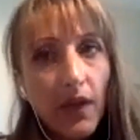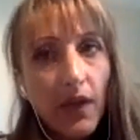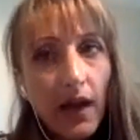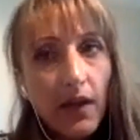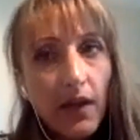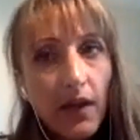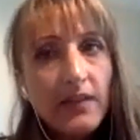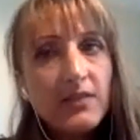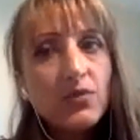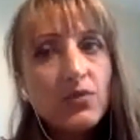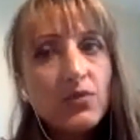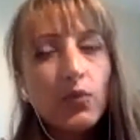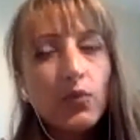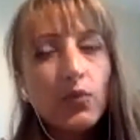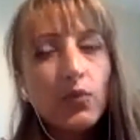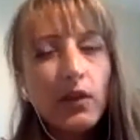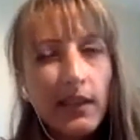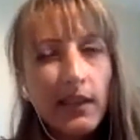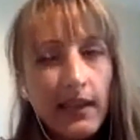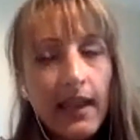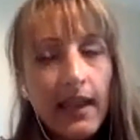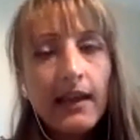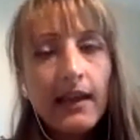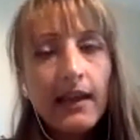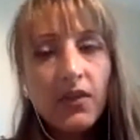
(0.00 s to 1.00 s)
it's really,
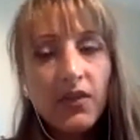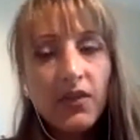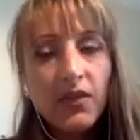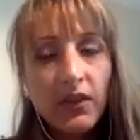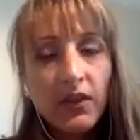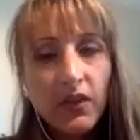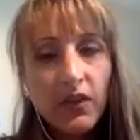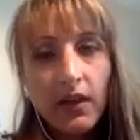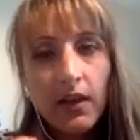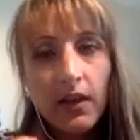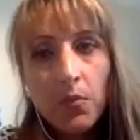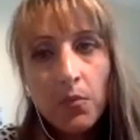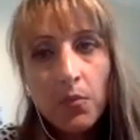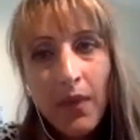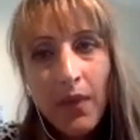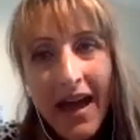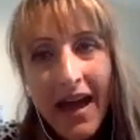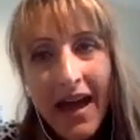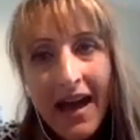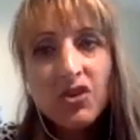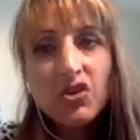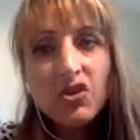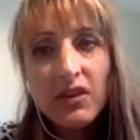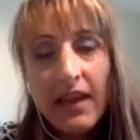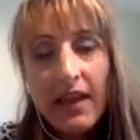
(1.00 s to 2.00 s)
again, I think the
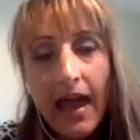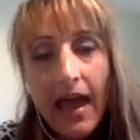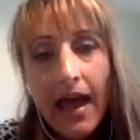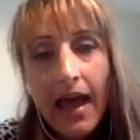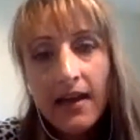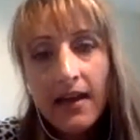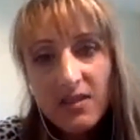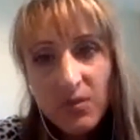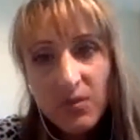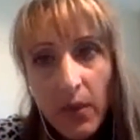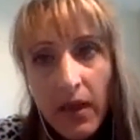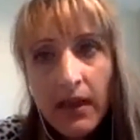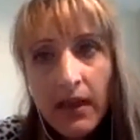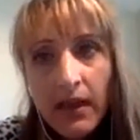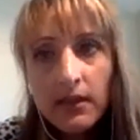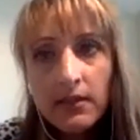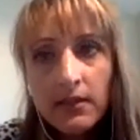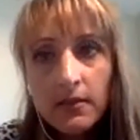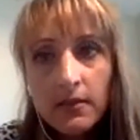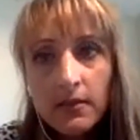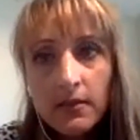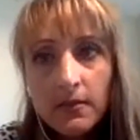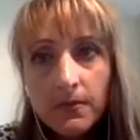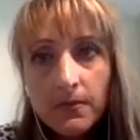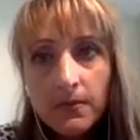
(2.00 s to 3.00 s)
compassion aspect
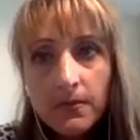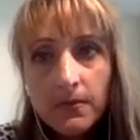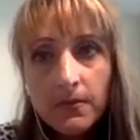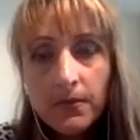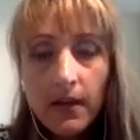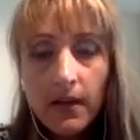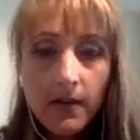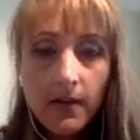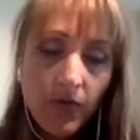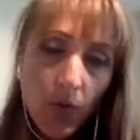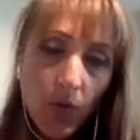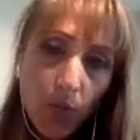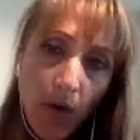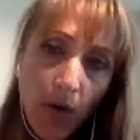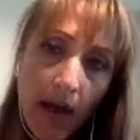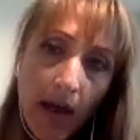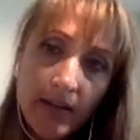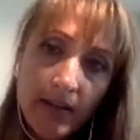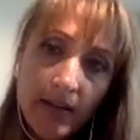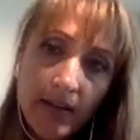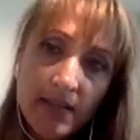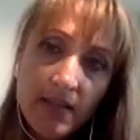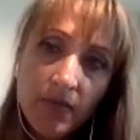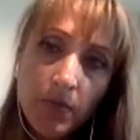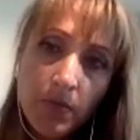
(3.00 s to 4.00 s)
of the
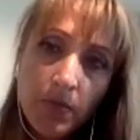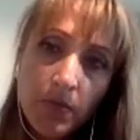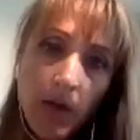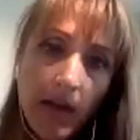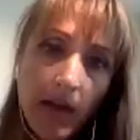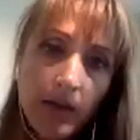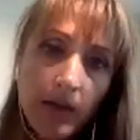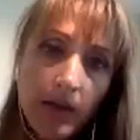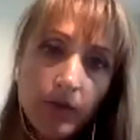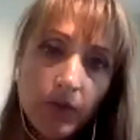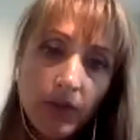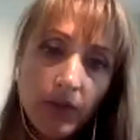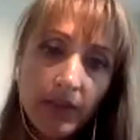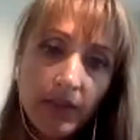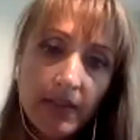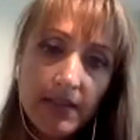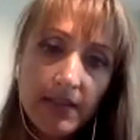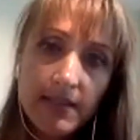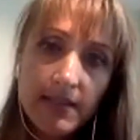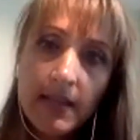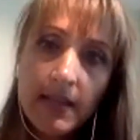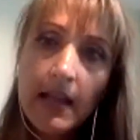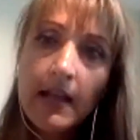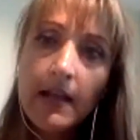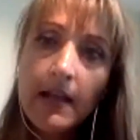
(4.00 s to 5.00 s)
practice of mindfulness
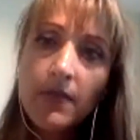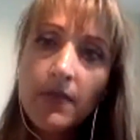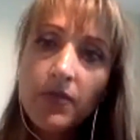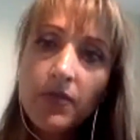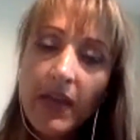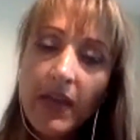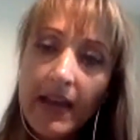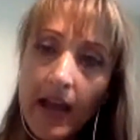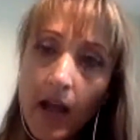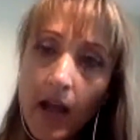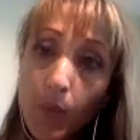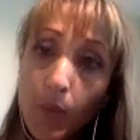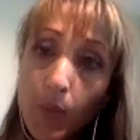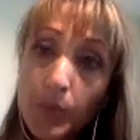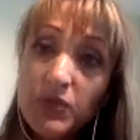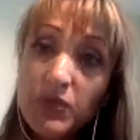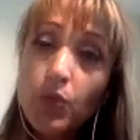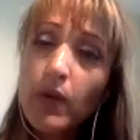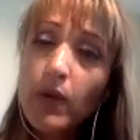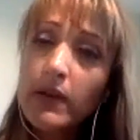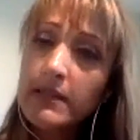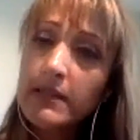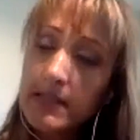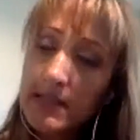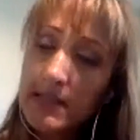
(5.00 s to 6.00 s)
that helps
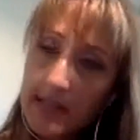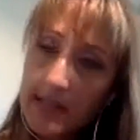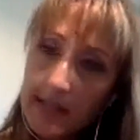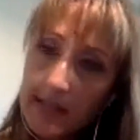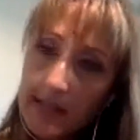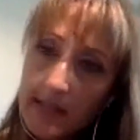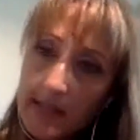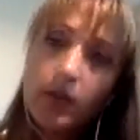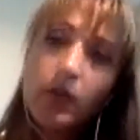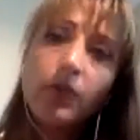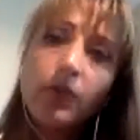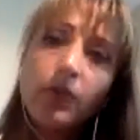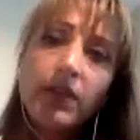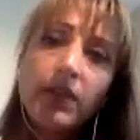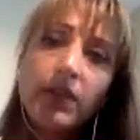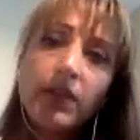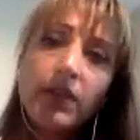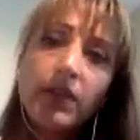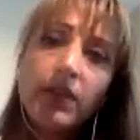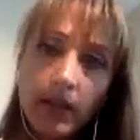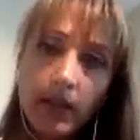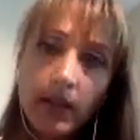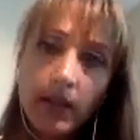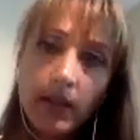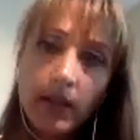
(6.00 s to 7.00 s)
one to still feel
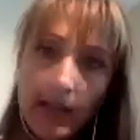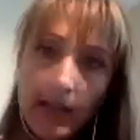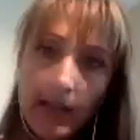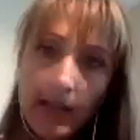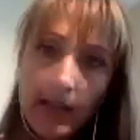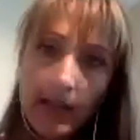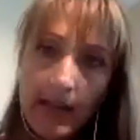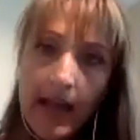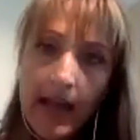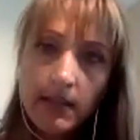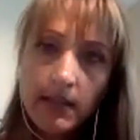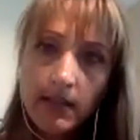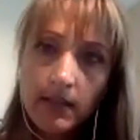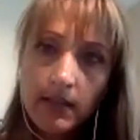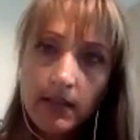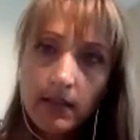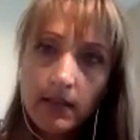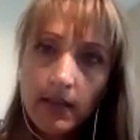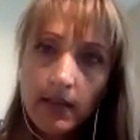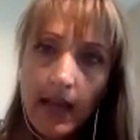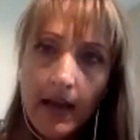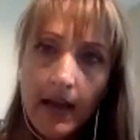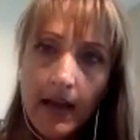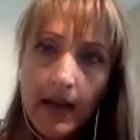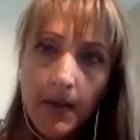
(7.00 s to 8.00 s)
connected
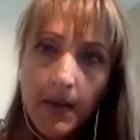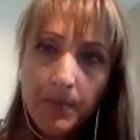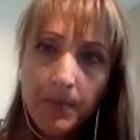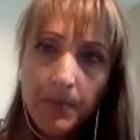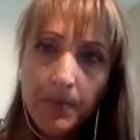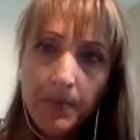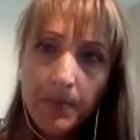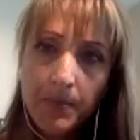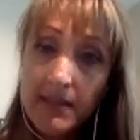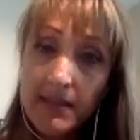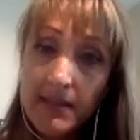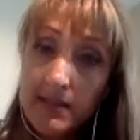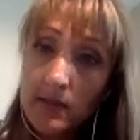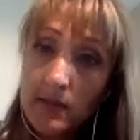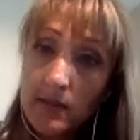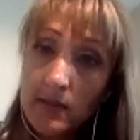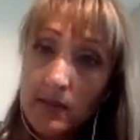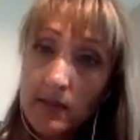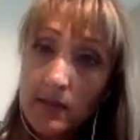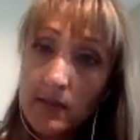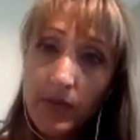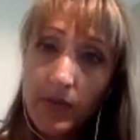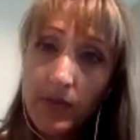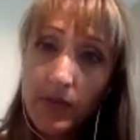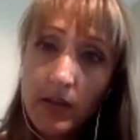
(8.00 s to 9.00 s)
and still feel
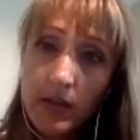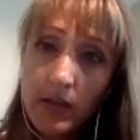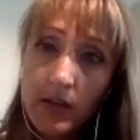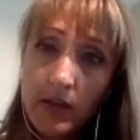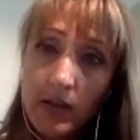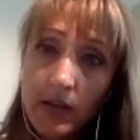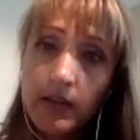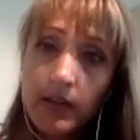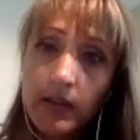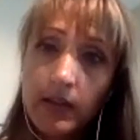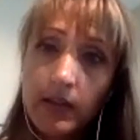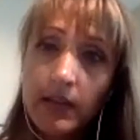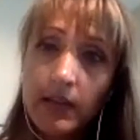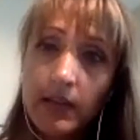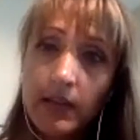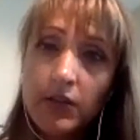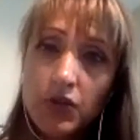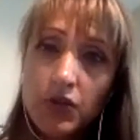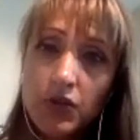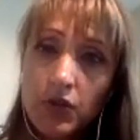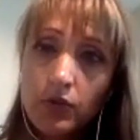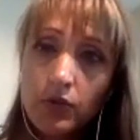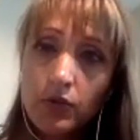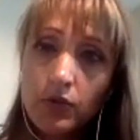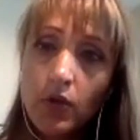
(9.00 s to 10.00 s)
in tune
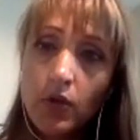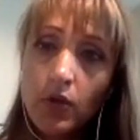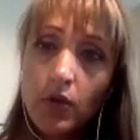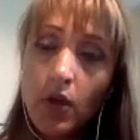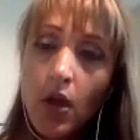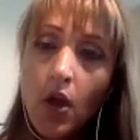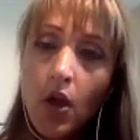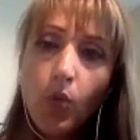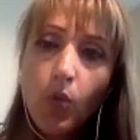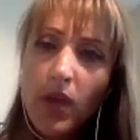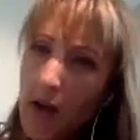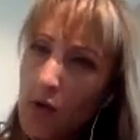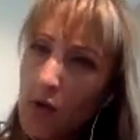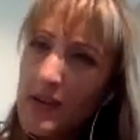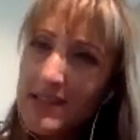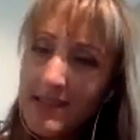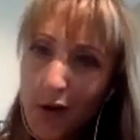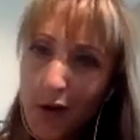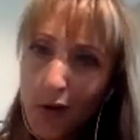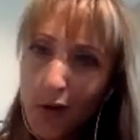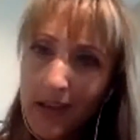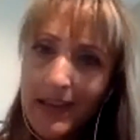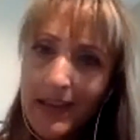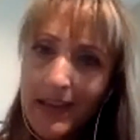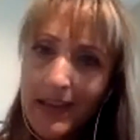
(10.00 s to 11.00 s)
without
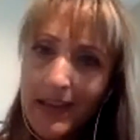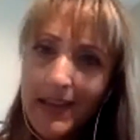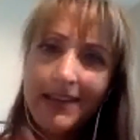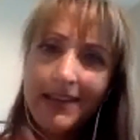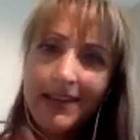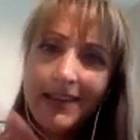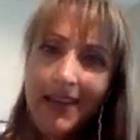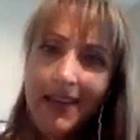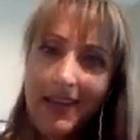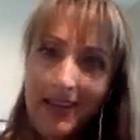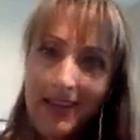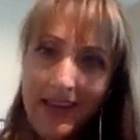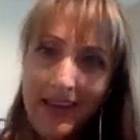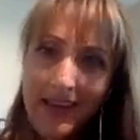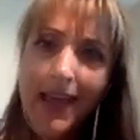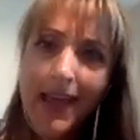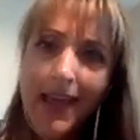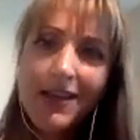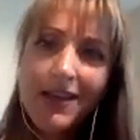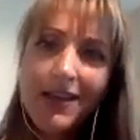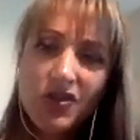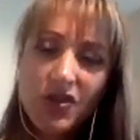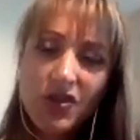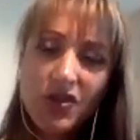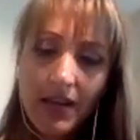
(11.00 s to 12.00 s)
necessarily
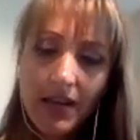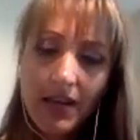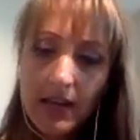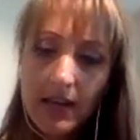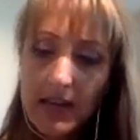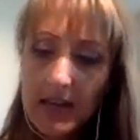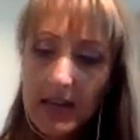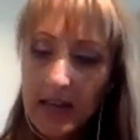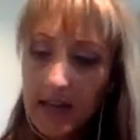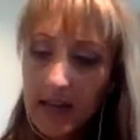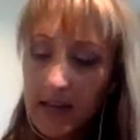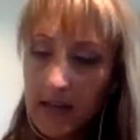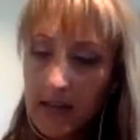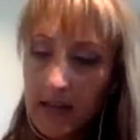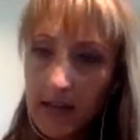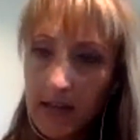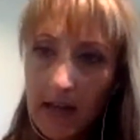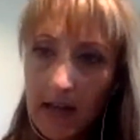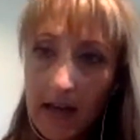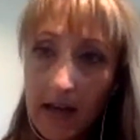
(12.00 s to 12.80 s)
engaging in